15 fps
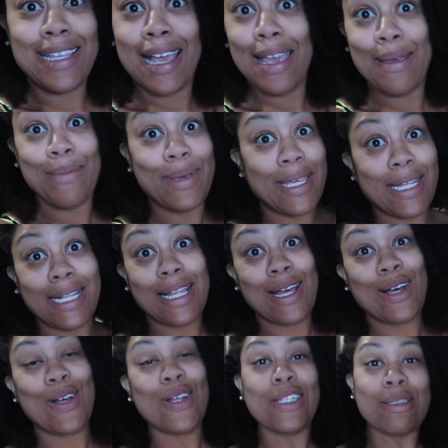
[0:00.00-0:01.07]
same
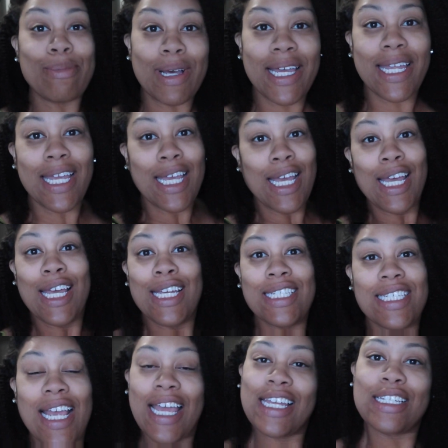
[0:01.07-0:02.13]
clothes, but
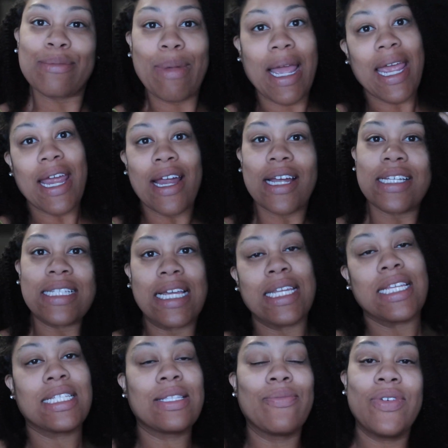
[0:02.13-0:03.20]
changed my hair because I
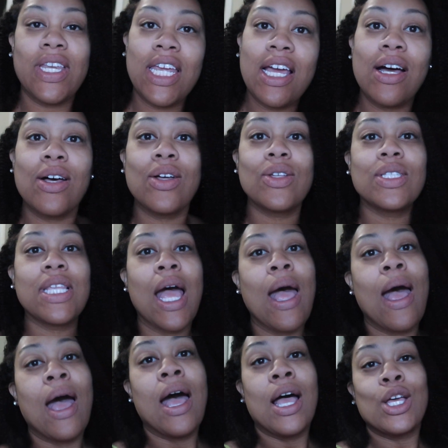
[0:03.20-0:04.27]
did some videos.
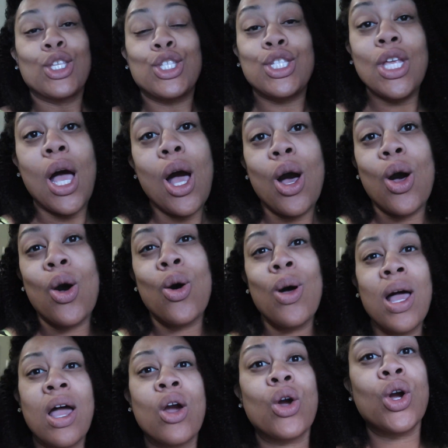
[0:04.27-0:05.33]
So
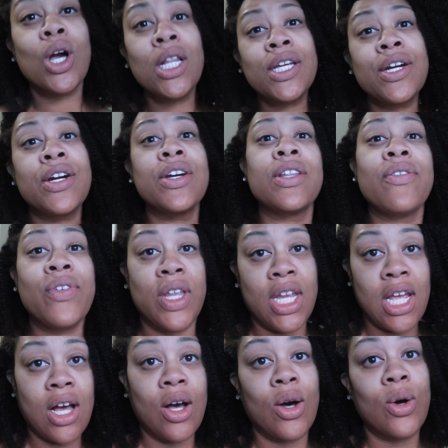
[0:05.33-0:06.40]
earlier in the
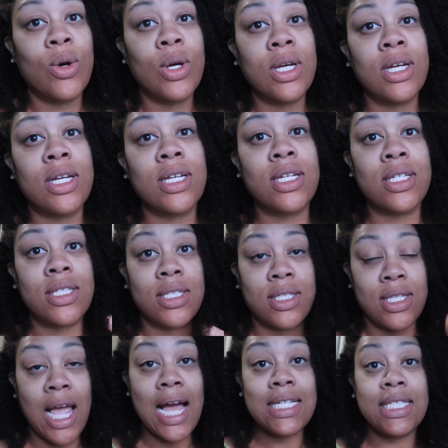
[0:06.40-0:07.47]
video,
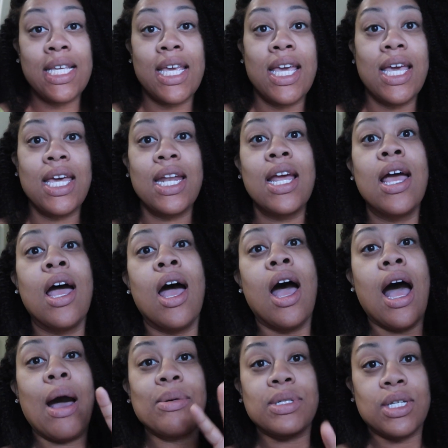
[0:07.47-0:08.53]
I said
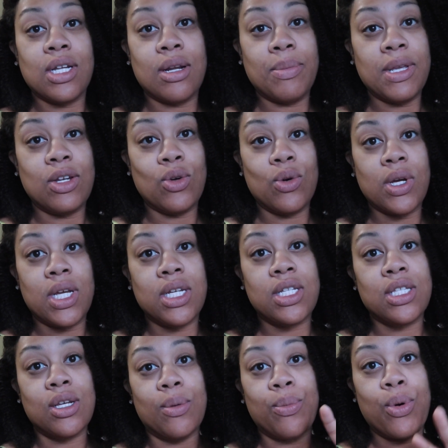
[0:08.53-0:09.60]
I was gonna be doing
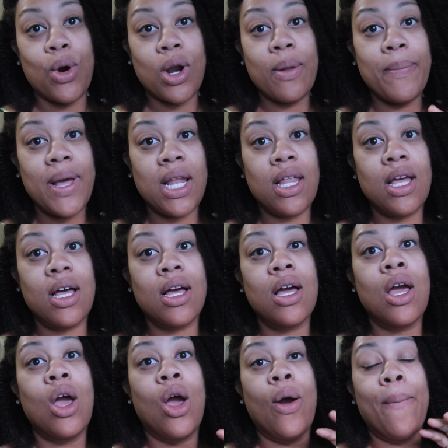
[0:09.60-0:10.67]
some portobello
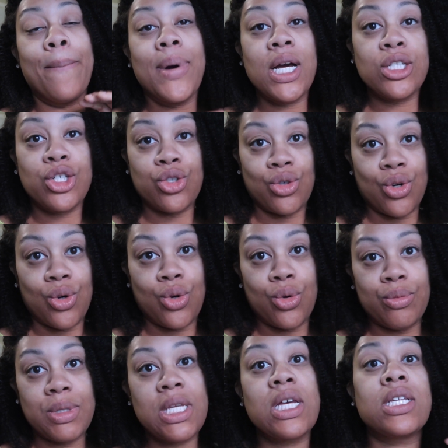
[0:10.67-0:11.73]

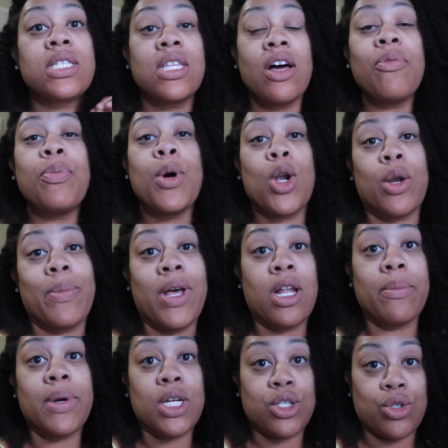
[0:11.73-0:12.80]
mushrooms, stuffed
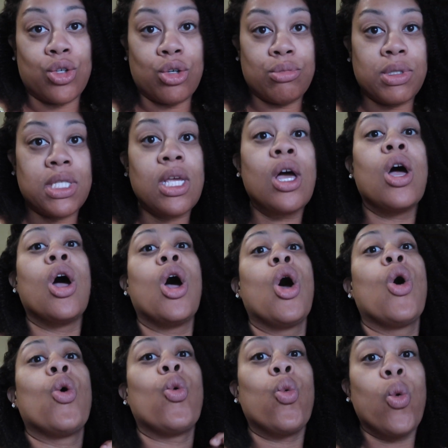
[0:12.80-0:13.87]
portobello mushrooms.
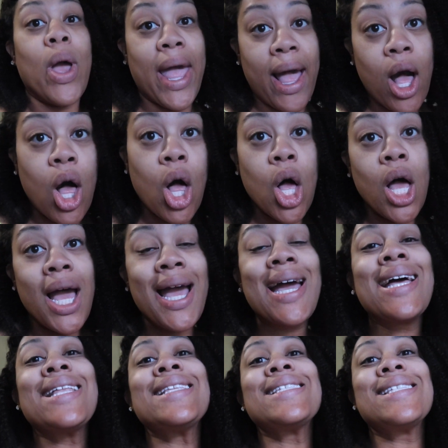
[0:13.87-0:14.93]
Well,
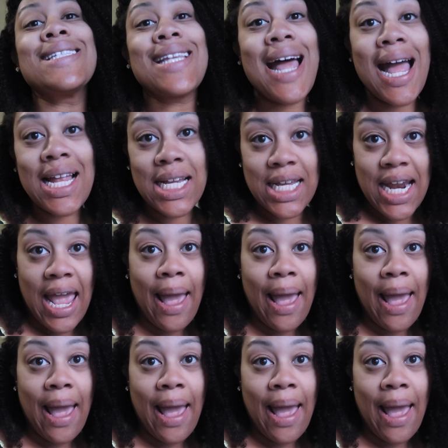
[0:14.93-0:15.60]
it's not gonna